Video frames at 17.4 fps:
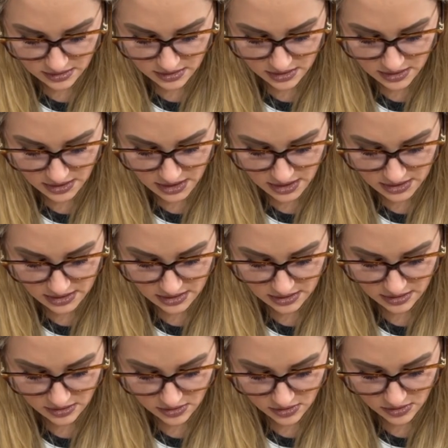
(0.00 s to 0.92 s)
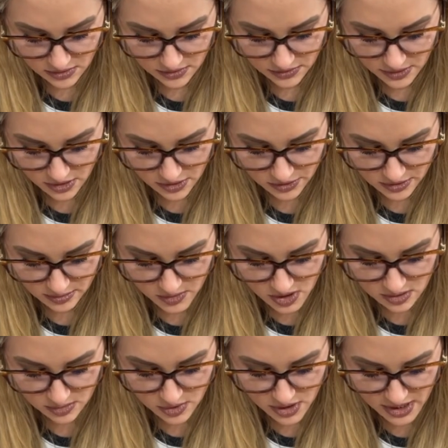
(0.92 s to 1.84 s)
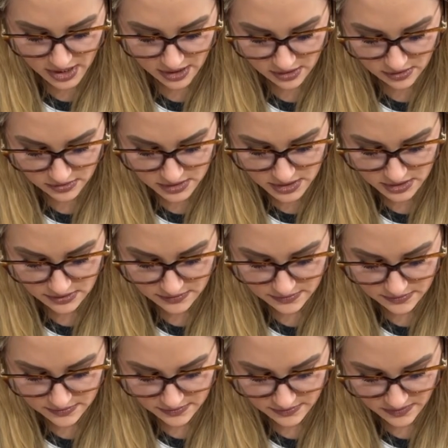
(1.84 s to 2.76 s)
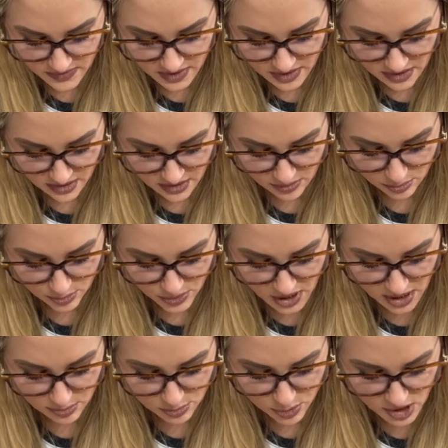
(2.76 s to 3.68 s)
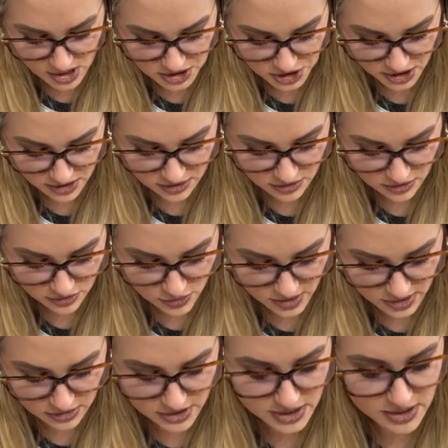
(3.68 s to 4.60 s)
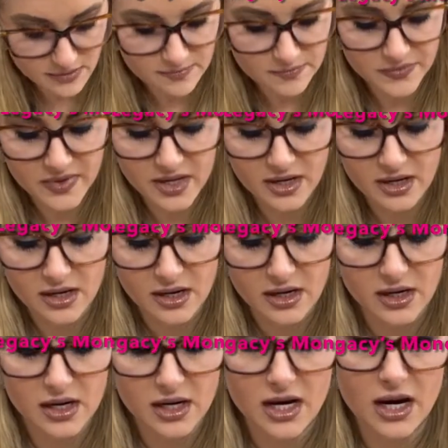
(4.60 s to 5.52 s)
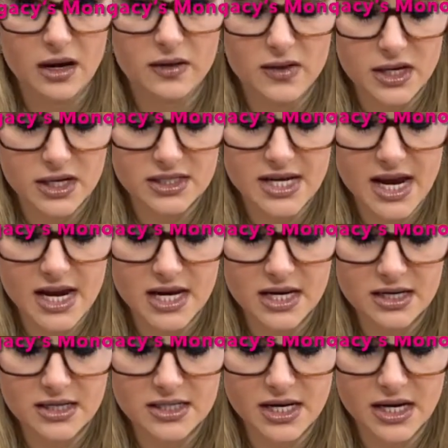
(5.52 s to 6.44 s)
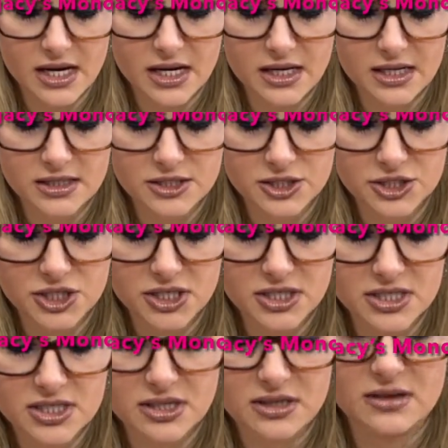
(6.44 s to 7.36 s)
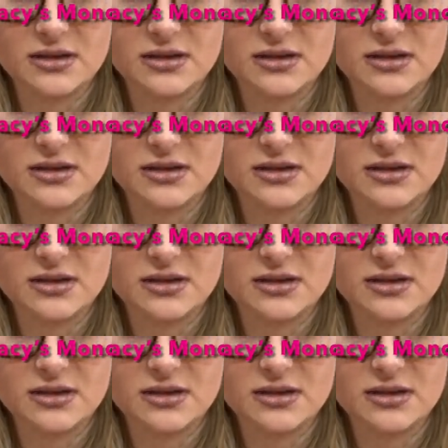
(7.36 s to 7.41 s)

Get all the monomer out. I brush it quickly, and then take it and just,